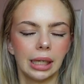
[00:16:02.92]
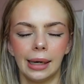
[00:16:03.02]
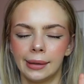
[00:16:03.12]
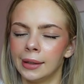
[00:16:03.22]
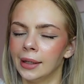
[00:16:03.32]

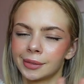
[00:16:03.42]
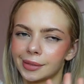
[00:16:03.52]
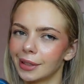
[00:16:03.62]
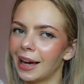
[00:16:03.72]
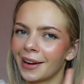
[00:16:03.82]
I
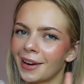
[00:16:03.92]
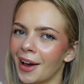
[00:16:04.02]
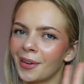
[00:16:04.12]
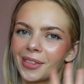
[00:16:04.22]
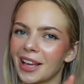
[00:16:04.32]
don't
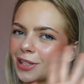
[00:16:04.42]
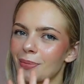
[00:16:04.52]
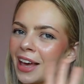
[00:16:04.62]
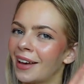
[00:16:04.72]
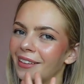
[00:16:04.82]
know. That's a
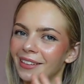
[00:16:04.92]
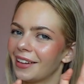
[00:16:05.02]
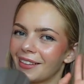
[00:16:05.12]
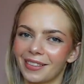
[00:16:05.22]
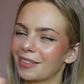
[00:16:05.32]
bit,
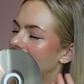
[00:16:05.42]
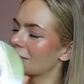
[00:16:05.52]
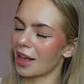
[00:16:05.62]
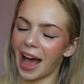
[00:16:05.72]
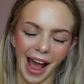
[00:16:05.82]

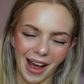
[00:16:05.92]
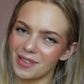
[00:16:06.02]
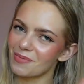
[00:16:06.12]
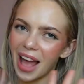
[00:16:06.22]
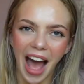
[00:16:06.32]

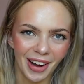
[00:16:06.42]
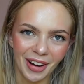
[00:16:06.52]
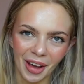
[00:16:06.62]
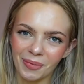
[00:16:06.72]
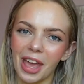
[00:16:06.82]

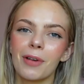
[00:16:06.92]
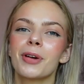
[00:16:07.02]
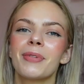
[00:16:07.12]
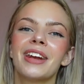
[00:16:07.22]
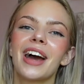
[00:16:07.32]
It would
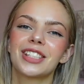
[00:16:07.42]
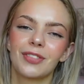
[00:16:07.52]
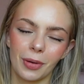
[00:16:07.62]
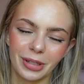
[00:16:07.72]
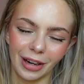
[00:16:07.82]
have been nice if
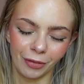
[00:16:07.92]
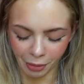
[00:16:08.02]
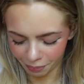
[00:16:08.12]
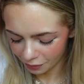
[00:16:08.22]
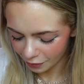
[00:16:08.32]
it was
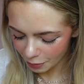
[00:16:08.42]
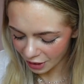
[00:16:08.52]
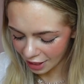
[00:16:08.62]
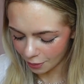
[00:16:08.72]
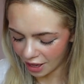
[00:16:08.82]
different. But
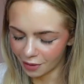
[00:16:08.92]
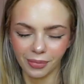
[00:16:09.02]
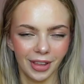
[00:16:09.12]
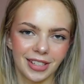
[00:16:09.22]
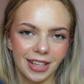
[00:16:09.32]
anyway,
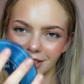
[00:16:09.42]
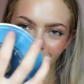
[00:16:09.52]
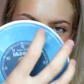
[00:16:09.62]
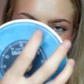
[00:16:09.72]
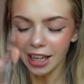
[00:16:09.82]
this is the
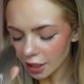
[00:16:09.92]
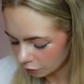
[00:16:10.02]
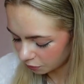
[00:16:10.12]
CD.